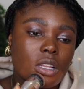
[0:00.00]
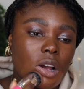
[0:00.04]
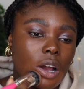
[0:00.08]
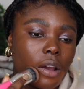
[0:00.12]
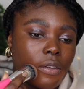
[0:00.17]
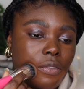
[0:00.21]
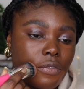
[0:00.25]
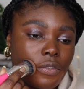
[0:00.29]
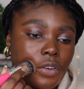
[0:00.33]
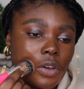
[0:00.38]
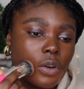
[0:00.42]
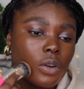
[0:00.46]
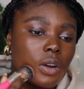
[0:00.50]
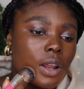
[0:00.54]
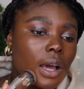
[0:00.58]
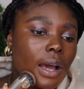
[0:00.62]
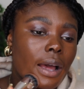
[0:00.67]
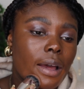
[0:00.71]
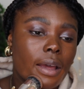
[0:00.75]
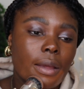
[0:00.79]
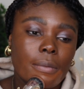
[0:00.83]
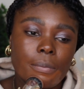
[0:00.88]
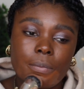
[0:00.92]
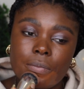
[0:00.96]
I feel
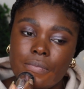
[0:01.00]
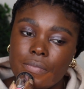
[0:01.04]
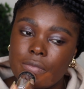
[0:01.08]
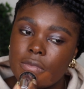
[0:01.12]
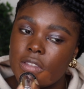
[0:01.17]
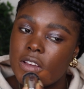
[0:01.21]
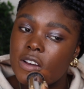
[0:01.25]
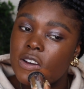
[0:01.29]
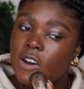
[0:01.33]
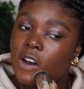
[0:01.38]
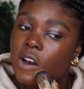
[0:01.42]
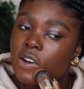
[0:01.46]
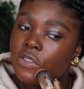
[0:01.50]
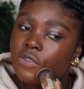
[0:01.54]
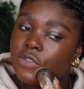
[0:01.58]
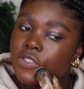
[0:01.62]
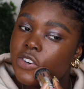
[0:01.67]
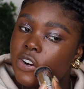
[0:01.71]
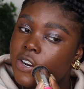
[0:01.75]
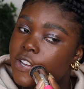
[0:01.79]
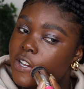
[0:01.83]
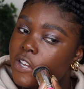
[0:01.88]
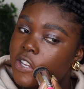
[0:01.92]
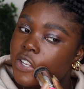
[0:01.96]
like the
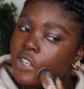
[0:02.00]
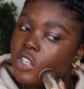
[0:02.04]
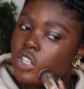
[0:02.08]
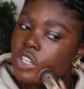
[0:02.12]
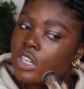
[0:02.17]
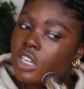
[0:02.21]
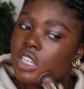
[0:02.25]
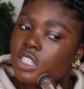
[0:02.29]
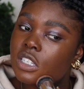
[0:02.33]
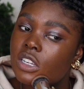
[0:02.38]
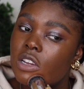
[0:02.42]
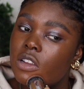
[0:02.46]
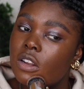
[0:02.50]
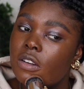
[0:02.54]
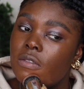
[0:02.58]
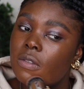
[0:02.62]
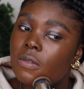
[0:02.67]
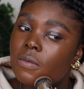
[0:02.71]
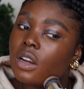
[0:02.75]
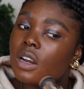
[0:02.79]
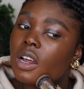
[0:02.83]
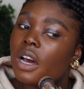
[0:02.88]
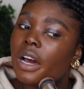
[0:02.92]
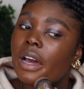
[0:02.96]
coverage
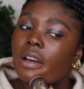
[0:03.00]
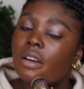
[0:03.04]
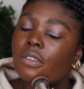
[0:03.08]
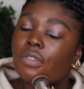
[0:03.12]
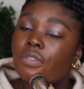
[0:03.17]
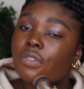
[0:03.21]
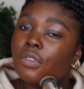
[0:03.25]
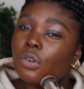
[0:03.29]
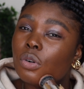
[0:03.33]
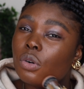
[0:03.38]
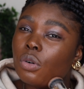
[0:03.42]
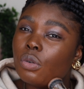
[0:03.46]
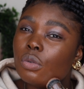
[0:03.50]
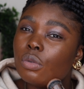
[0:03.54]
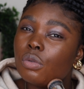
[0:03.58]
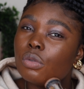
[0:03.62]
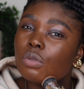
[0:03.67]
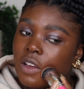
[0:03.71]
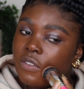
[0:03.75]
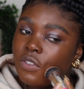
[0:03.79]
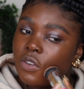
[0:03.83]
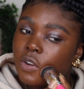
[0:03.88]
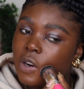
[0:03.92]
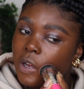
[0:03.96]
isn't like full.
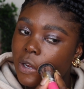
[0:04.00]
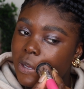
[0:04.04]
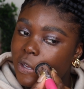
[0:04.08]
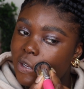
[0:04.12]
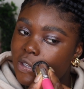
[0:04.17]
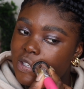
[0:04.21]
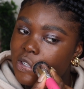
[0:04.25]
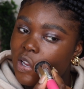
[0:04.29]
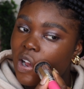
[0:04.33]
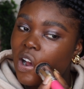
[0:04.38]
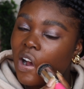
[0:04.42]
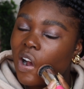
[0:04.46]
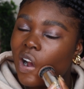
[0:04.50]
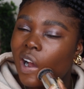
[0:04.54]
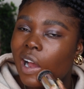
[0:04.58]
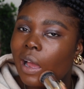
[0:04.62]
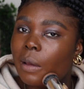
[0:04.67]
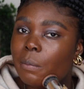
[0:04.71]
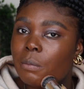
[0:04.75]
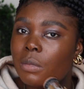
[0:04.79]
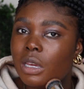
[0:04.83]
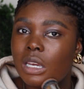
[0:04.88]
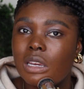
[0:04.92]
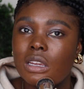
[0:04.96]
I feel like it's a high
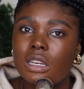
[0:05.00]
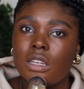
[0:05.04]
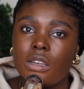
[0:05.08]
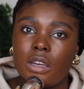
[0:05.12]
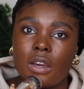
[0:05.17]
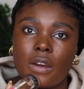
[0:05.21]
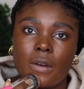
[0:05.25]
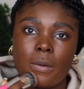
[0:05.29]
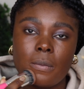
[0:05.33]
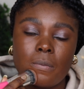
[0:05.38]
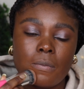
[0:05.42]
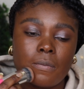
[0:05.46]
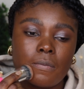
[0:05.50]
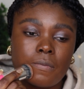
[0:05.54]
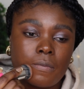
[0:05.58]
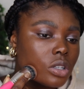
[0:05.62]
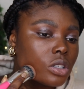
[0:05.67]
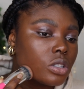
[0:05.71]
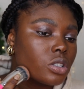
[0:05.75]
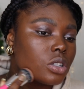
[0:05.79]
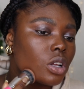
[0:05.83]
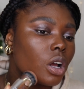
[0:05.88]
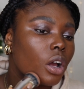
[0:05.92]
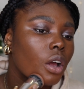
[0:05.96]
medium.
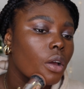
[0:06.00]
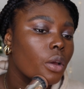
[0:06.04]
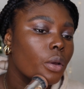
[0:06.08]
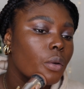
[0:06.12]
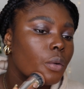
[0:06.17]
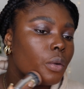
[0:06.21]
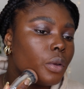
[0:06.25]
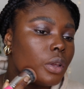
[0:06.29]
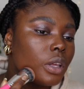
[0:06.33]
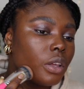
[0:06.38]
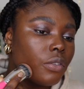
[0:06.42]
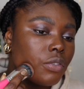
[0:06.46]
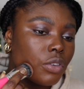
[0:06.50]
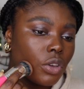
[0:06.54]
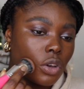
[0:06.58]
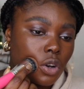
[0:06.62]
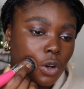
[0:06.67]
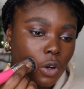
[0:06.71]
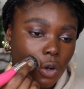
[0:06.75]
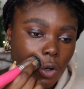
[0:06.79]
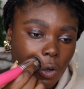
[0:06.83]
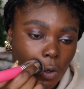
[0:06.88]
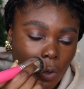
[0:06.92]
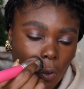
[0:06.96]
So if
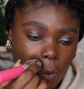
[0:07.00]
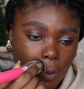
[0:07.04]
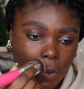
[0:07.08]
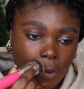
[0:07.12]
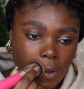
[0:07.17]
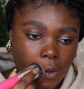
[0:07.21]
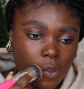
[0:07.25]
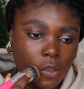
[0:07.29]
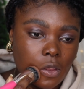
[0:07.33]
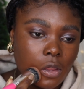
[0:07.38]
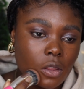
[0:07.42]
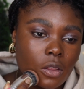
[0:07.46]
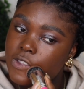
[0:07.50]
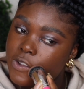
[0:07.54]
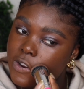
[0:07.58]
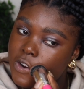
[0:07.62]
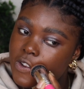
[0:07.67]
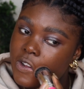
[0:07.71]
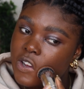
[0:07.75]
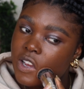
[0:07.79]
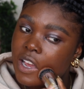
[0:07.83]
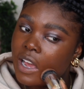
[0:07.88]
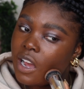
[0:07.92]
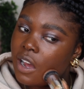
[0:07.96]
you're on the
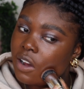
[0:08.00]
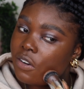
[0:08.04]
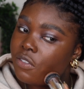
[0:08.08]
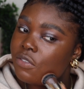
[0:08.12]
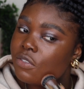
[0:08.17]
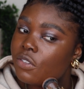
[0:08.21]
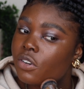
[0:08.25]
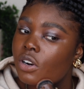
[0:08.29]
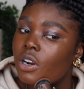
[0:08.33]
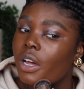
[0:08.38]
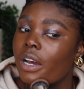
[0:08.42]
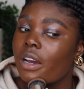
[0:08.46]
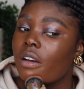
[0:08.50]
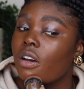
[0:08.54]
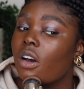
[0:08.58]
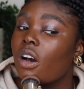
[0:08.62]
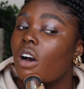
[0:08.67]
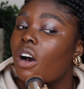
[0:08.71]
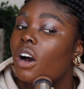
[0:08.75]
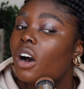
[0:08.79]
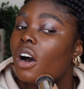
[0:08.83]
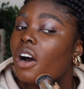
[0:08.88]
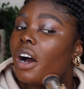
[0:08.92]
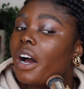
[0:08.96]
lookout for like a
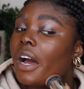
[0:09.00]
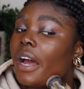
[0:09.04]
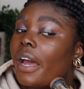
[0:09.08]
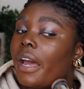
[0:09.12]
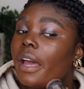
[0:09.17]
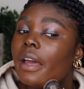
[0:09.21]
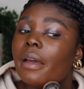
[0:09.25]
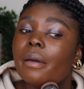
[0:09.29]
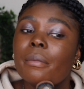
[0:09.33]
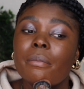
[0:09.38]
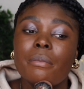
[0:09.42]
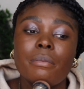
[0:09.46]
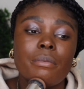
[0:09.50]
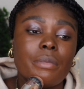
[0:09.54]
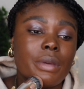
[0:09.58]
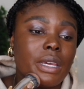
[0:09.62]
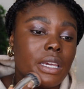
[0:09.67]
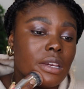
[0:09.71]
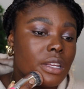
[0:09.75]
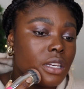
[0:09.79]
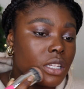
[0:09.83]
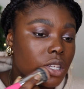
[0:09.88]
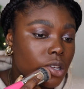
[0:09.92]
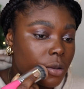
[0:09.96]
high
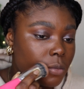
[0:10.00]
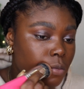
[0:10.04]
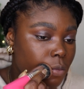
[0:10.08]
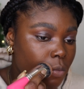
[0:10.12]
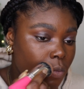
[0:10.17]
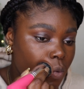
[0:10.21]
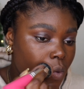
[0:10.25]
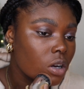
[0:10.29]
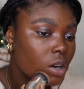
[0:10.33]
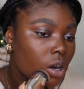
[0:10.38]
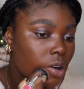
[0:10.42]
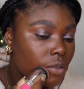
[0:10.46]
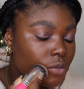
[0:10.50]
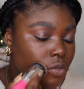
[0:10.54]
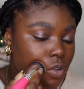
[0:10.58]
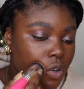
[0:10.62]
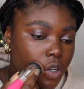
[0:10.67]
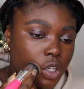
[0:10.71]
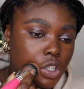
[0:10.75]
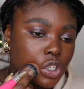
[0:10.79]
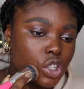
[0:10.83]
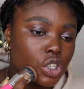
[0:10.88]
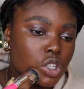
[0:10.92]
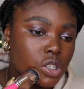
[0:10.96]
medium
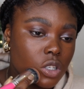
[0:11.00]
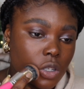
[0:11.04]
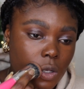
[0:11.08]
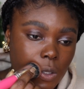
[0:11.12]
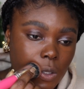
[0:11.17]
coverage